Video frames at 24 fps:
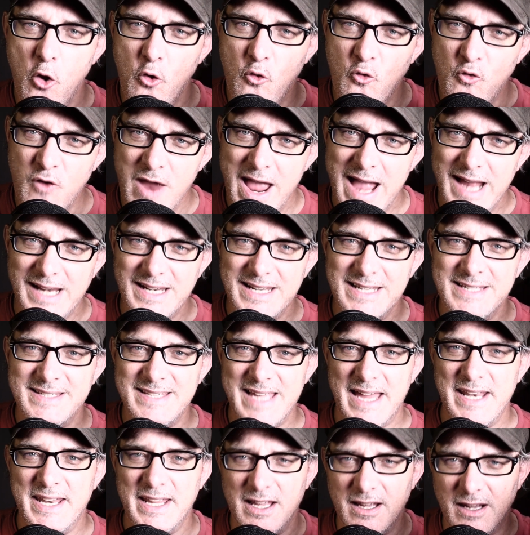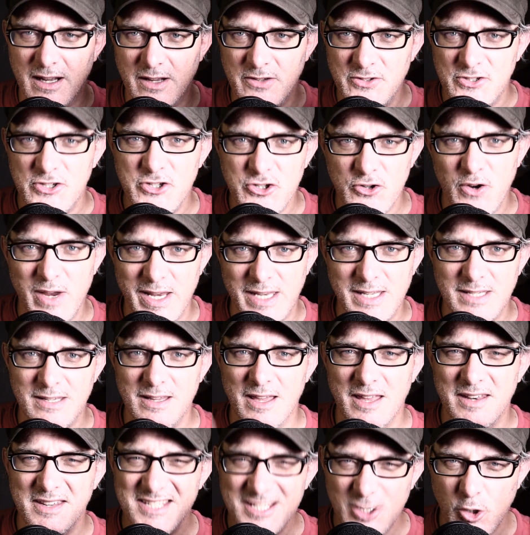React is adding a constraint,
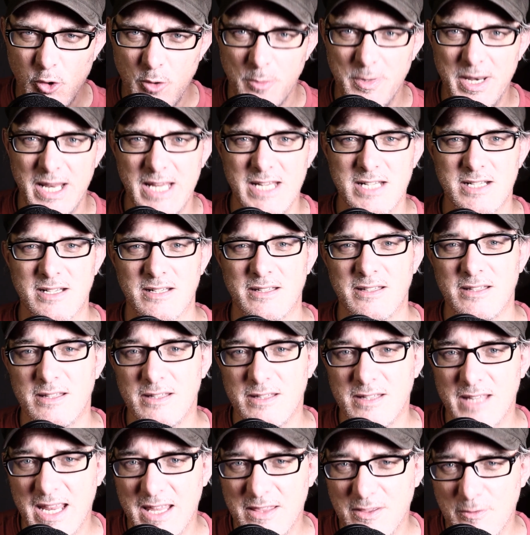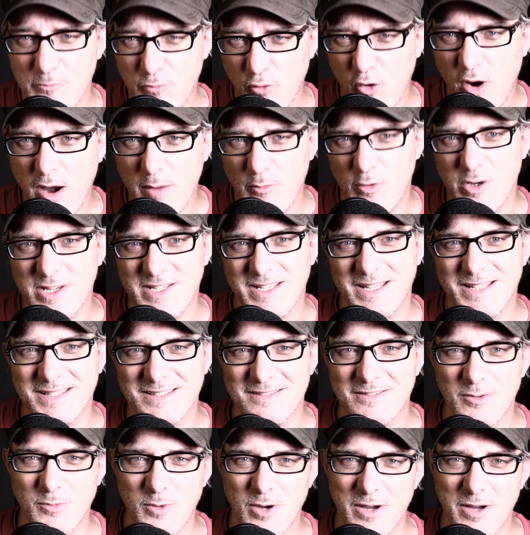a discrimination in the primary sense of the